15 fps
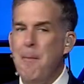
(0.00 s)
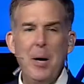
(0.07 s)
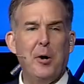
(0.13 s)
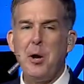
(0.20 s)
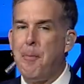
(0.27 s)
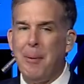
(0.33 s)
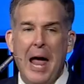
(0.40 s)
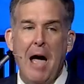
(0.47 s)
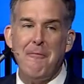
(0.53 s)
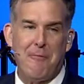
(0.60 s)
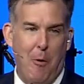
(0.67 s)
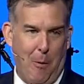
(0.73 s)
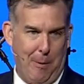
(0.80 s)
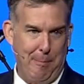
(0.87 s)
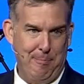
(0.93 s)
build a
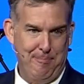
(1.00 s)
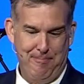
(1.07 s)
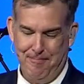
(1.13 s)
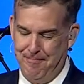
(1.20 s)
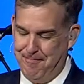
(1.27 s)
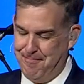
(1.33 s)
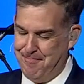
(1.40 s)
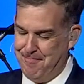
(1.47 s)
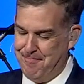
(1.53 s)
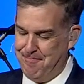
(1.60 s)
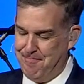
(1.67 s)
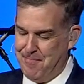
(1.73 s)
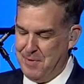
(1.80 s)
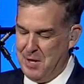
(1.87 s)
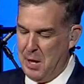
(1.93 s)
platform.
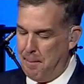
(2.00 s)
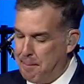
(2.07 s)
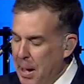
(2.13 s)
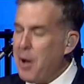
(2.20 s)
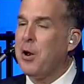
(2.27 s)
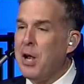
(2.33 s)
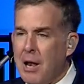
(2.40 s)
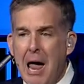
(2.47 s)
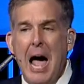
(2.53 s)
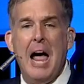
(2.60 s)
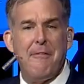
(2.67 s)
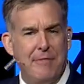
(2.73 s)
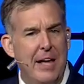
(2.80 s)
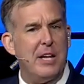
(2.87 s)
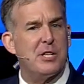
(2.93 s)
Build a
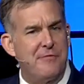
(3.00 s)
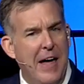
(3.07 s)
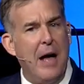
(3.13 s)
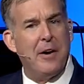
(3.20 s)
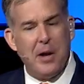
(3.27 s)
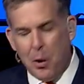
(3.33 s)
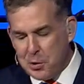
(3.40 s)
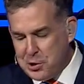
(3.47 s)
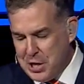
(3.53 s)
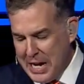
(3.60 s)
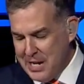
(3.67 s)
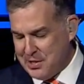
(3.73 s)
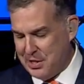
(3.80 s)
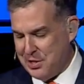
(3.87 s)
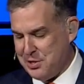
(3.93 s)
life that is founded on
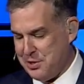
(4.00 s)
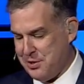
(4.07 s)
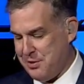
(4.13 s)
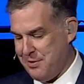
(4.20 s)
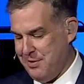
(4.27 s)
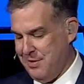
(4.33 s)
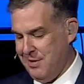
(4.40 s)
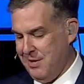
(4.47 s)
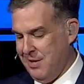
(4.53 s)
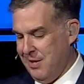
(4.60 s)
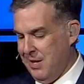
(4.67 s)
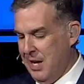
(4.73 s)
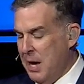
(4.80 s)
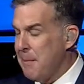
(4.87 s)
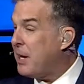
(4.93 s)
Jesus.
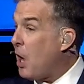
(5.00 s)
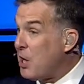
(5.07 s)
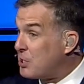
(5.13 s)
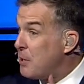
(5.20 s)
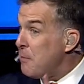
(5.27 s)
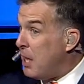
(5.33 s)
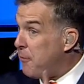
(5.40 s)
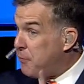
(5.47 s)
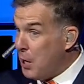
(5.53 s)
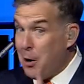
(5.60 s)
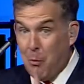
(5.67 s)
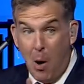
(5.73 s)
Because if you'll